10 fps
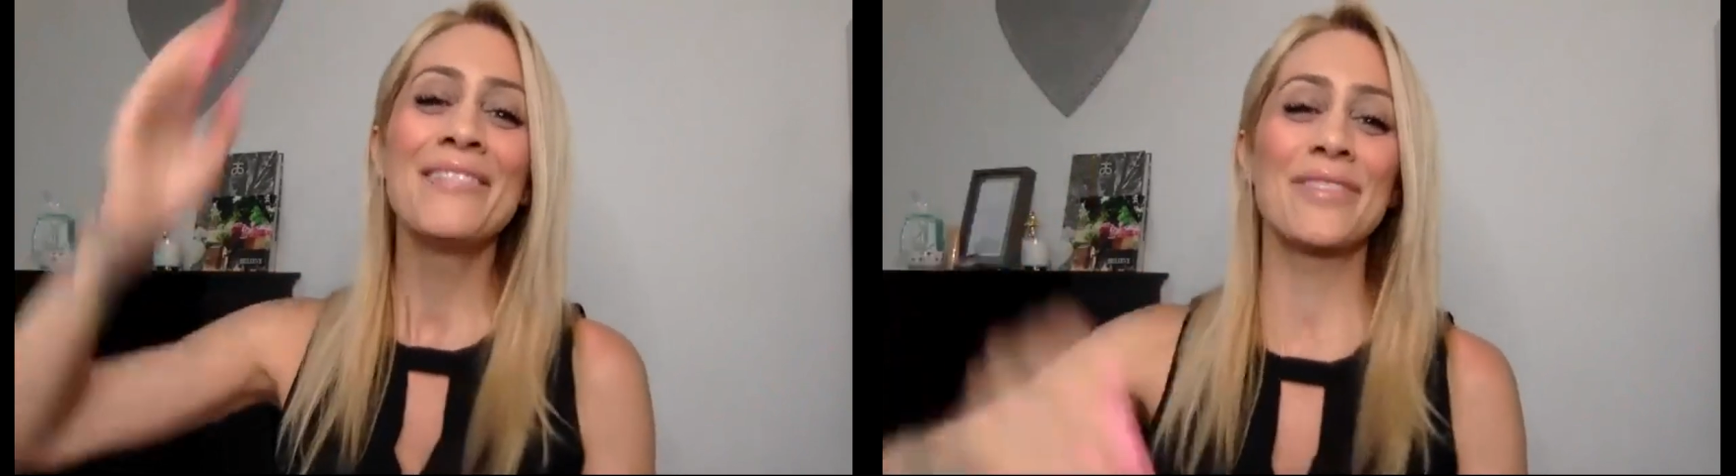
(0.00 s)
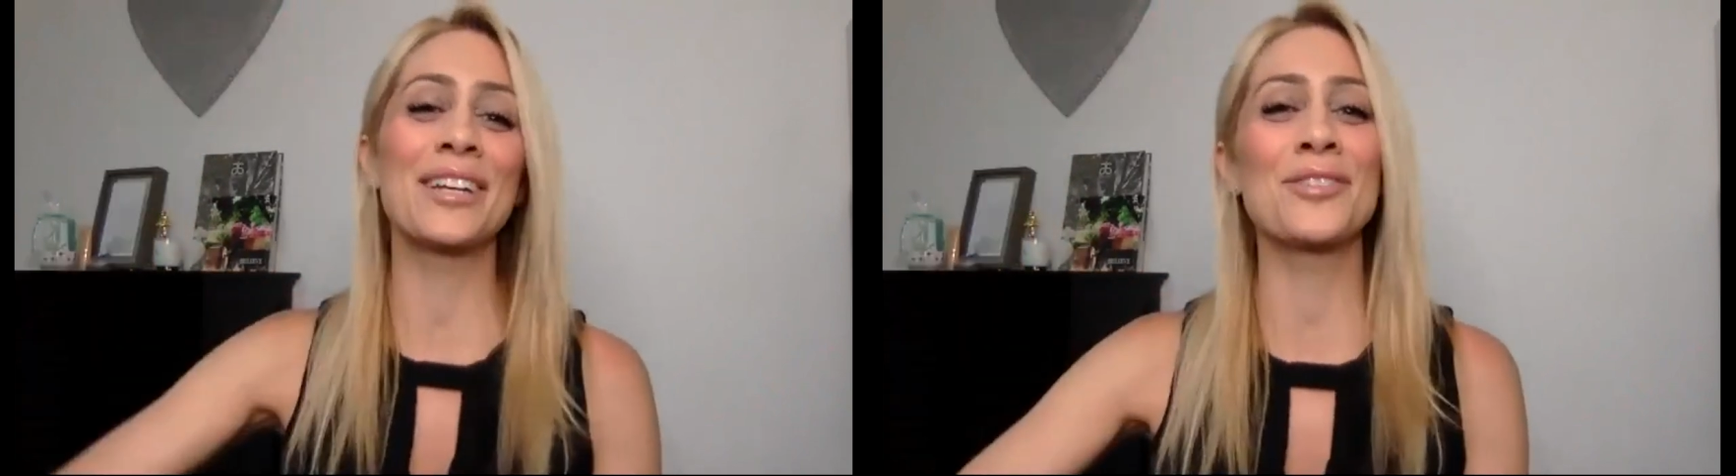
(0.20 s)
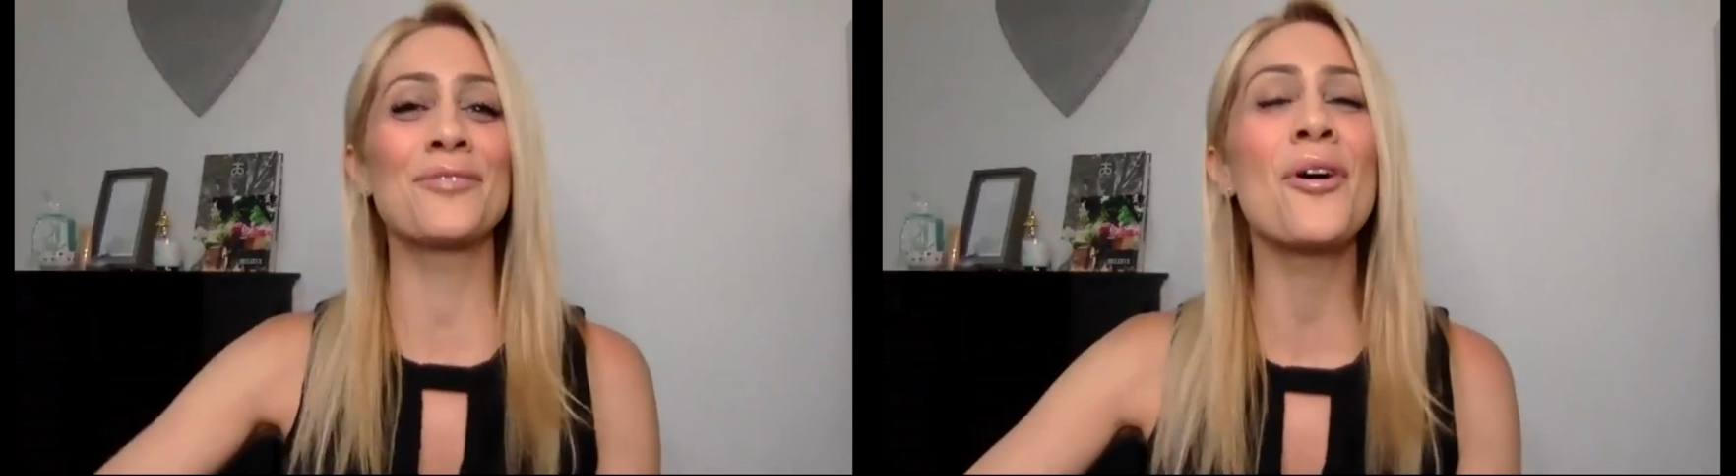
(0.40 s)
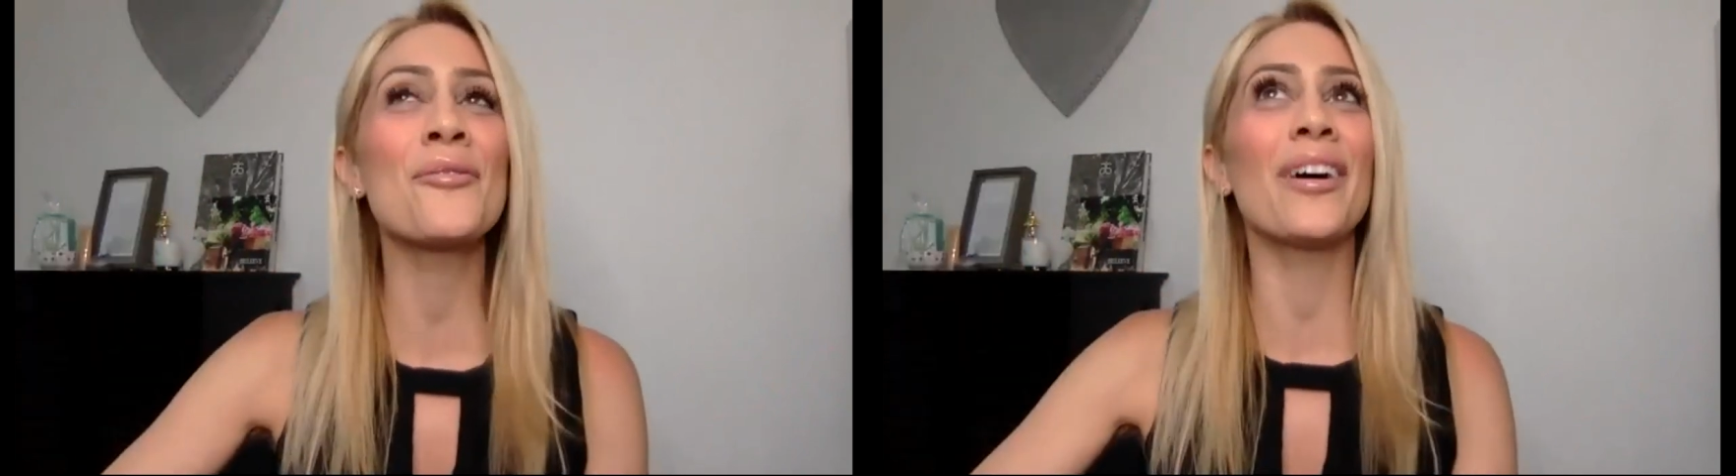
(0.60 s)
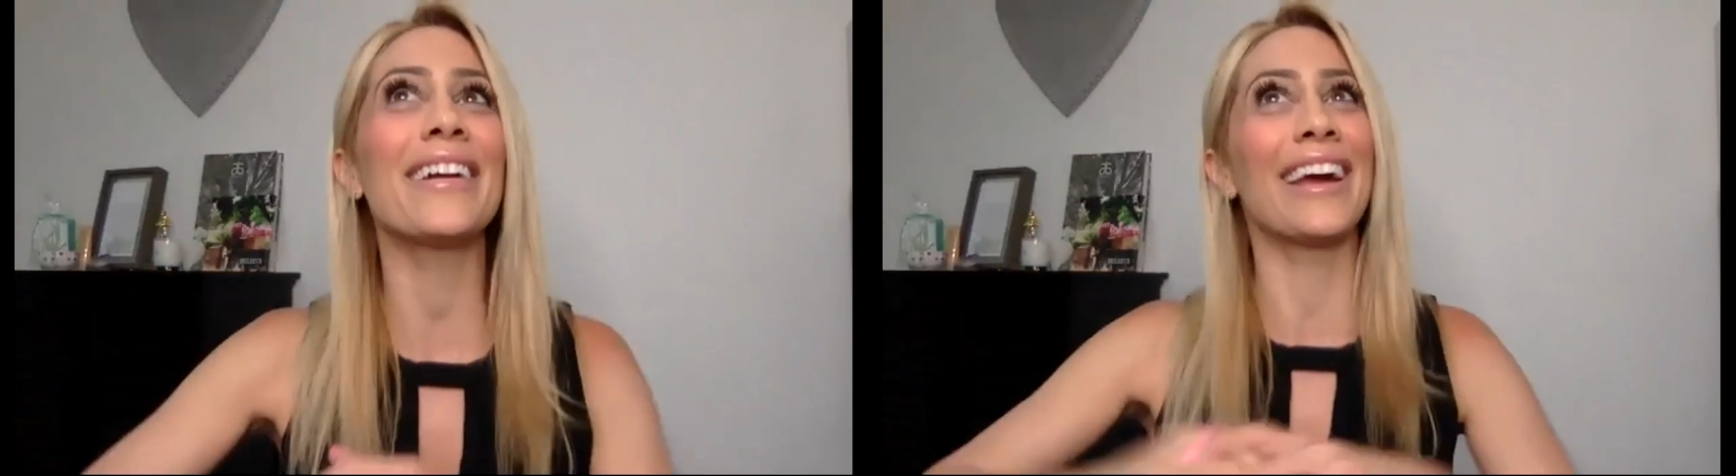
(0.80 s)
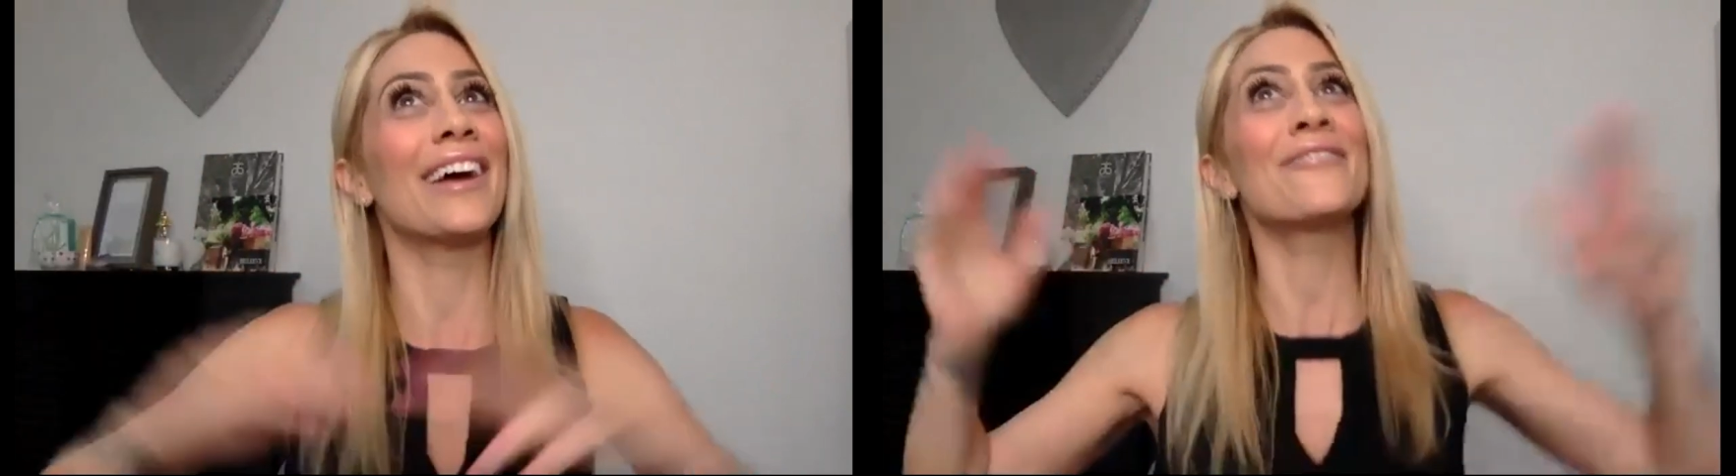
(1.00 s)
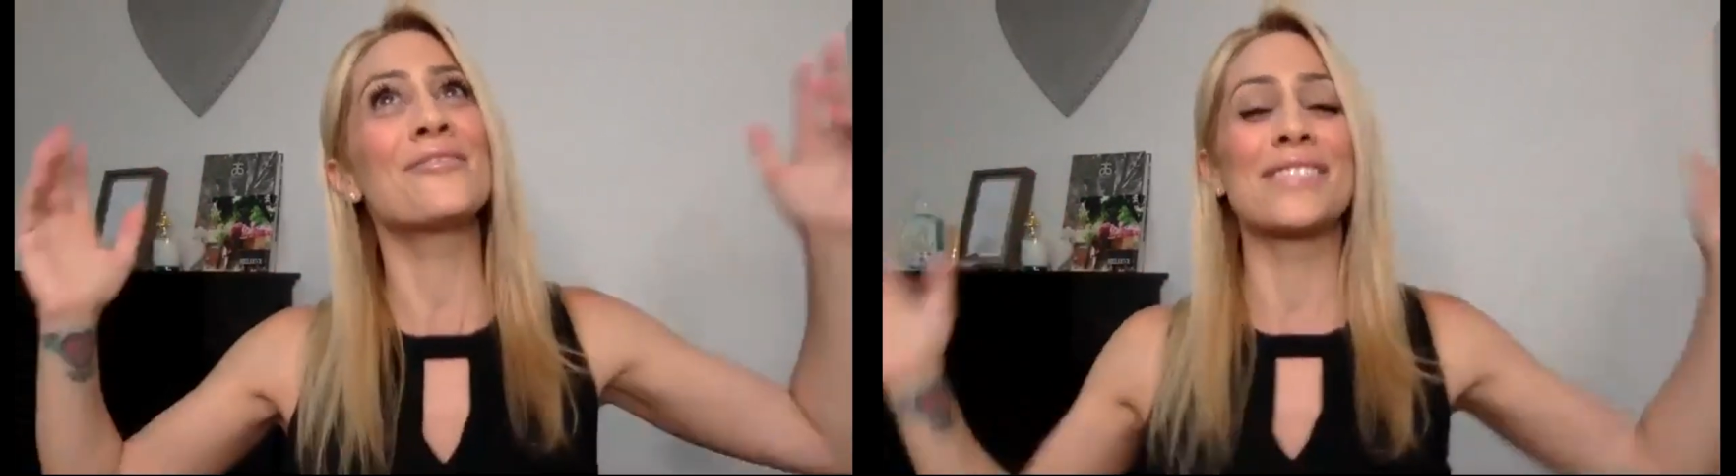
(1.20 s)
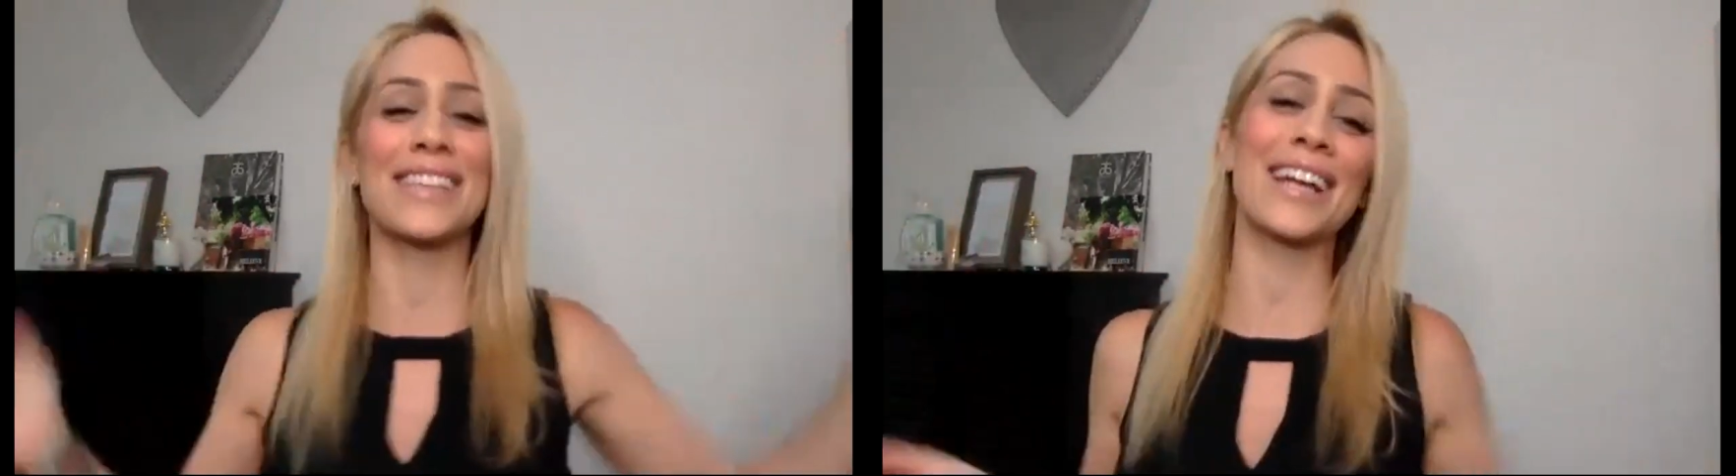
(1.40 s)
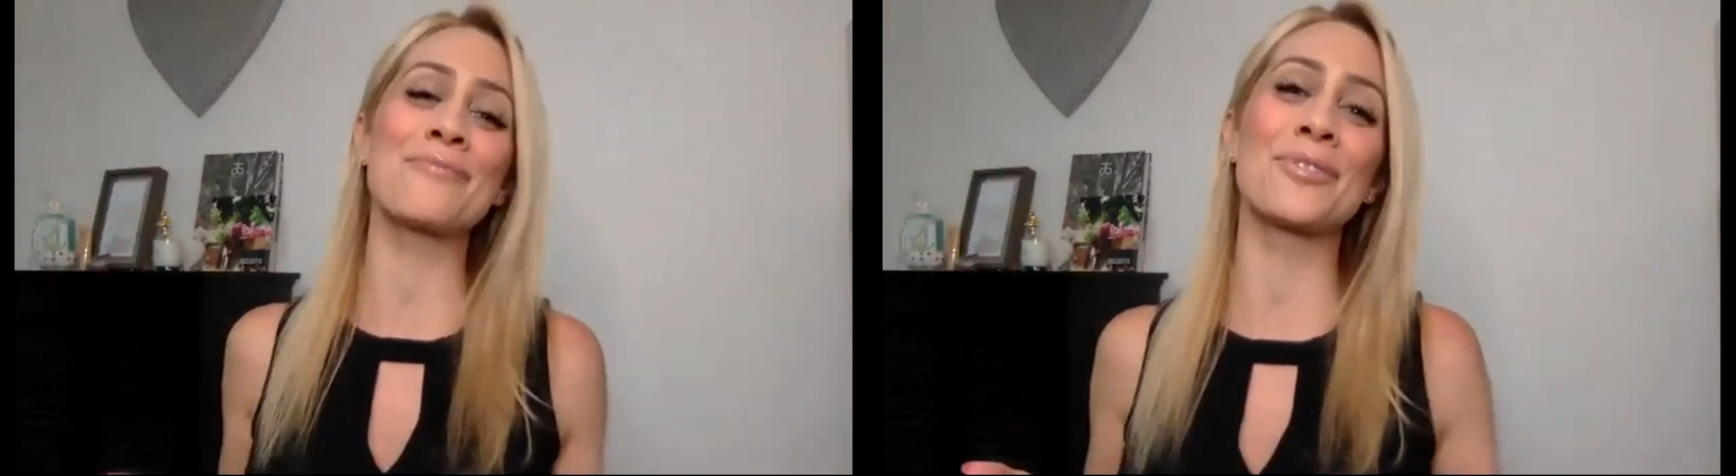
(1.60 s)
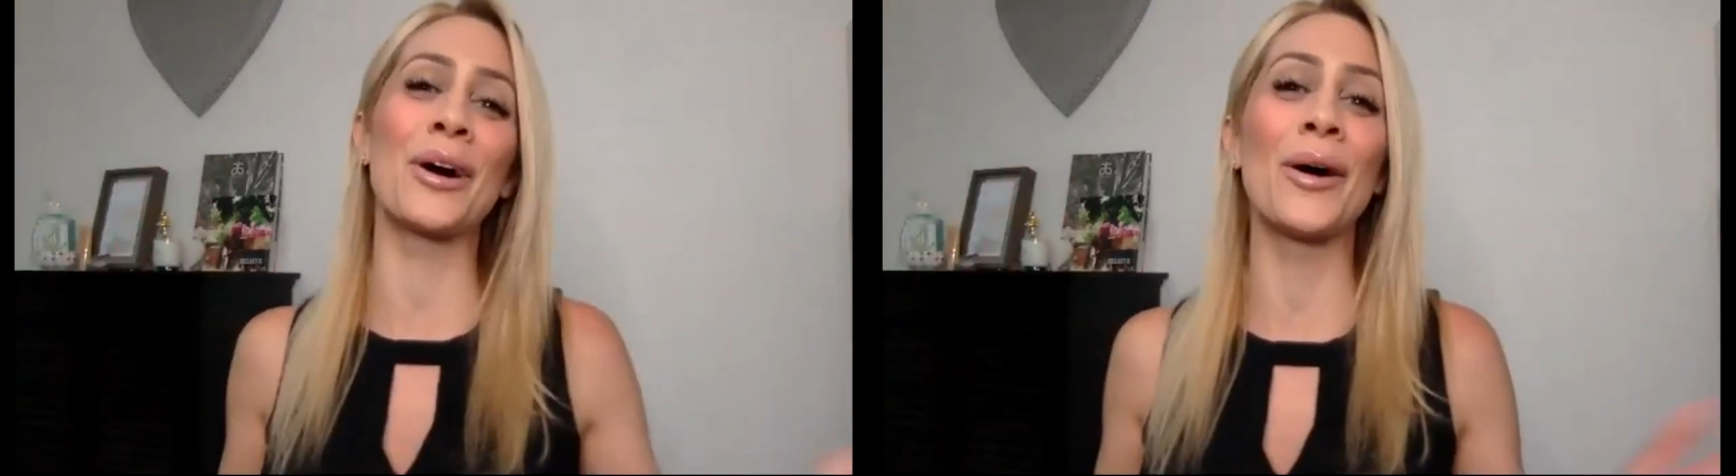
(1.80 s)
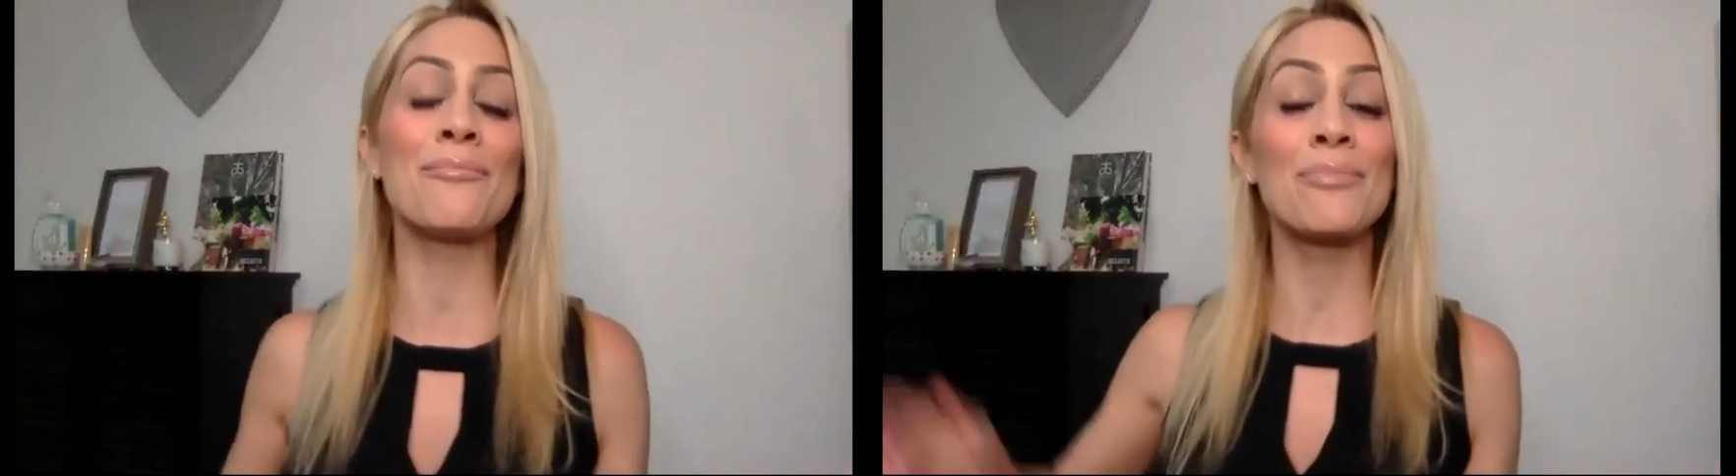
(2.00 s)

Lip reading: Because you know, not everyone's hand will go up,